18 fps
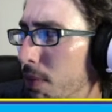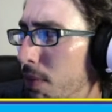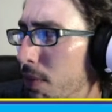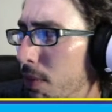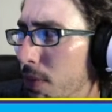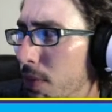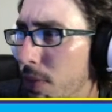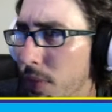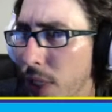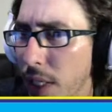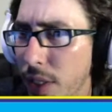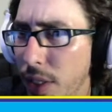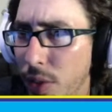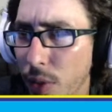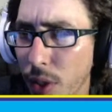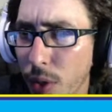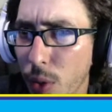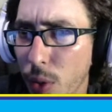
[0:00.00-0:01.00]
It's a really
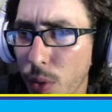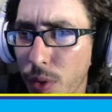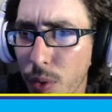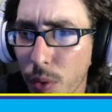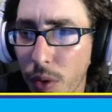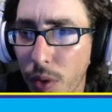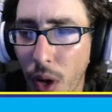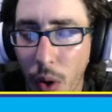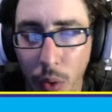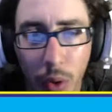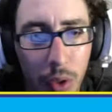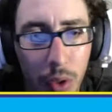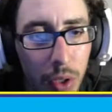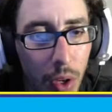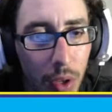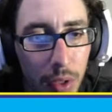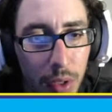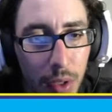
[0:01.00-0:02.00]
cool sword though. It looks
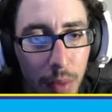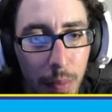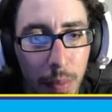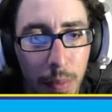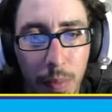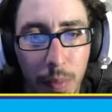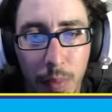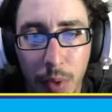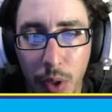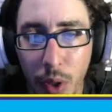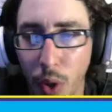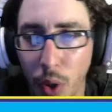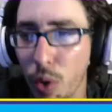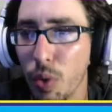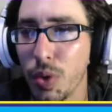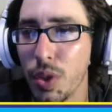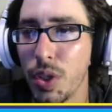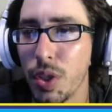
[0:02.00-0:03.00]
awesome.
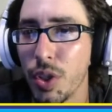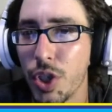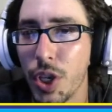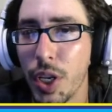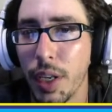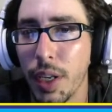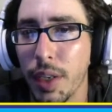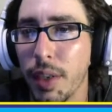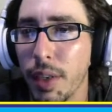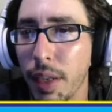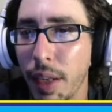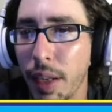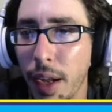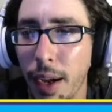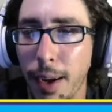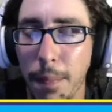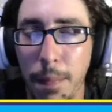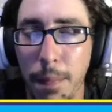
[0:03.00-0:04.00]
Glows and shit.
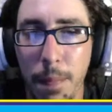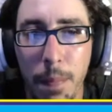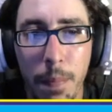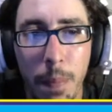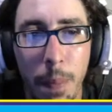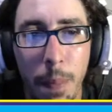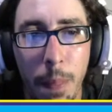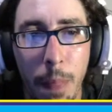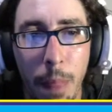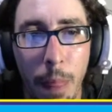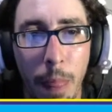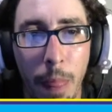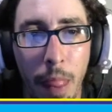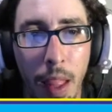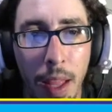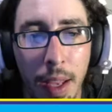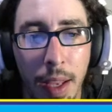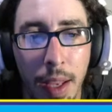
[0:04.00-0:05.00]
Yeah,
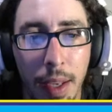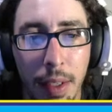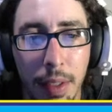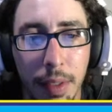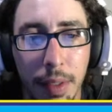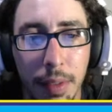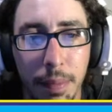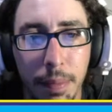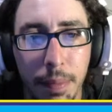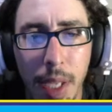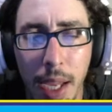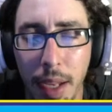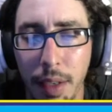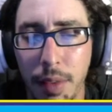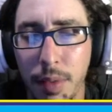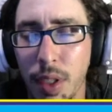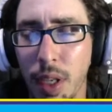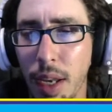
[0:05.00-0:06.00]

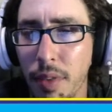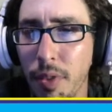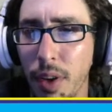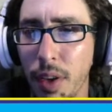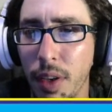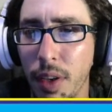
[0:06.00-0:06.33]
it's a lot of fun.